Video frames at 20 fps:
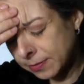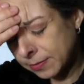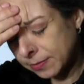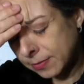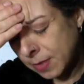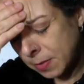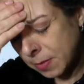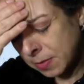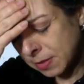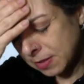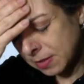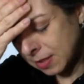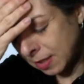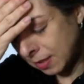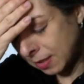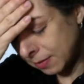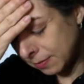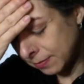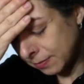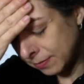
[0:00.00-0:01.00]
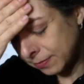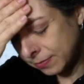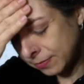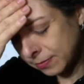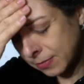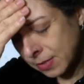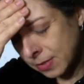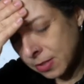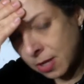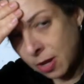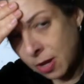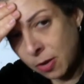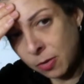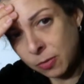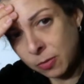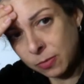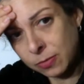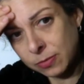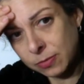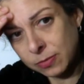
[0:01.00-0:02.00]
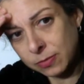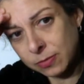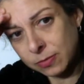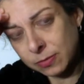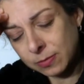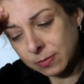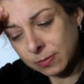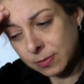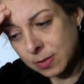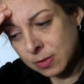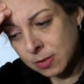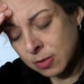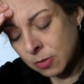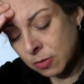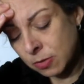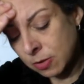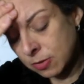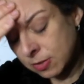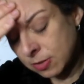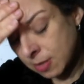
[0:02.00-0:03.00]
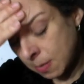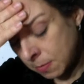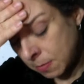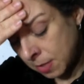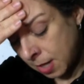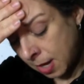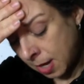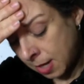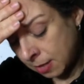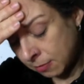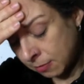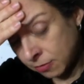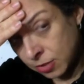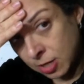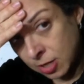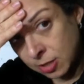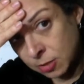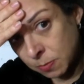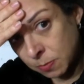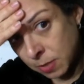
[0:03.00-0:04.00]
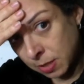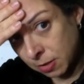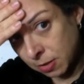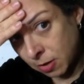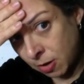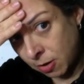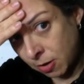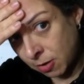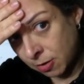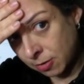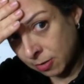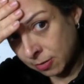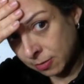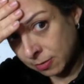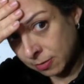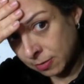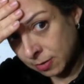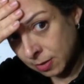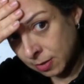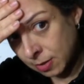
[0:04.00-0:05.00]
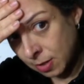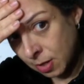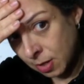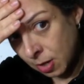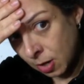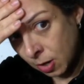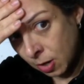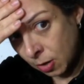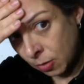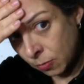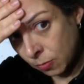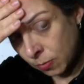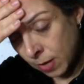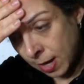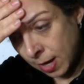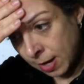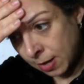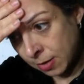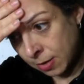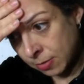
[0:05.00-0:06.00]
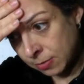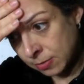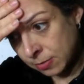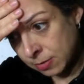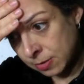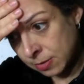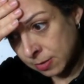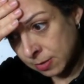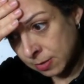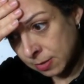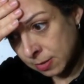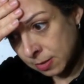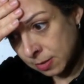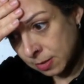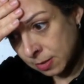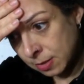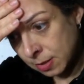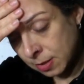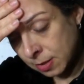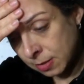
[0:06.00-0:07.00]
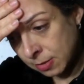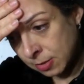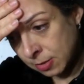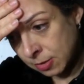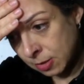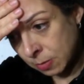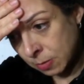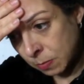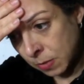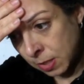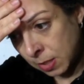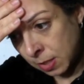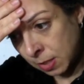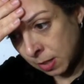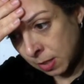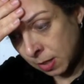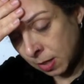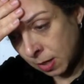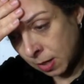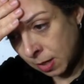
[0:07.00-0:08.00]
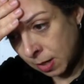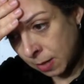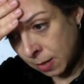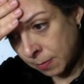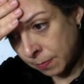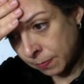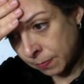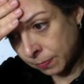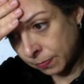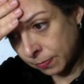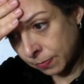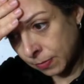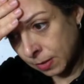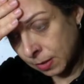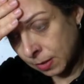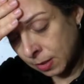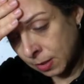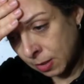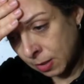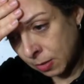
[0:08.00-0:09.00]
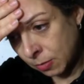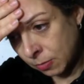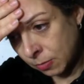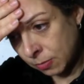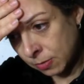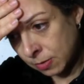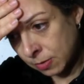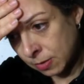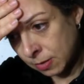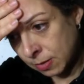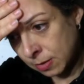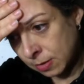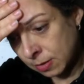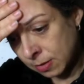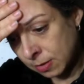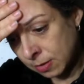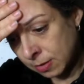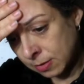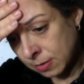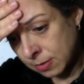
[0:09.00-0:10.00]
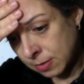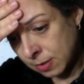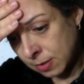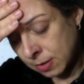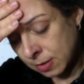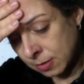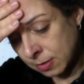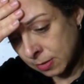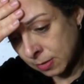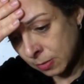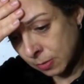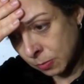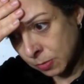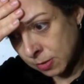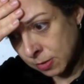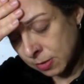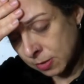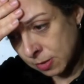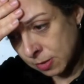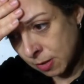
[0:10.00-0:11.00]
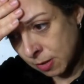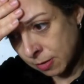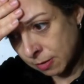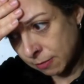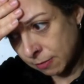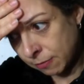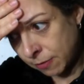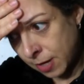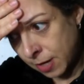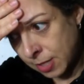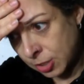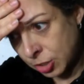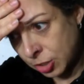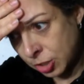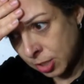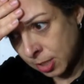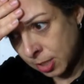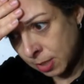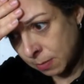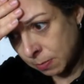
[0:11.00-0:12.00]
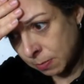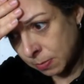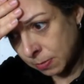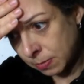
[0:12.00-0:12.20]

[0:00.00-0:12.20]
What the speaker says: Let me see. So, so there's some kind of judgment call around this could be you know, it was a solid friendship.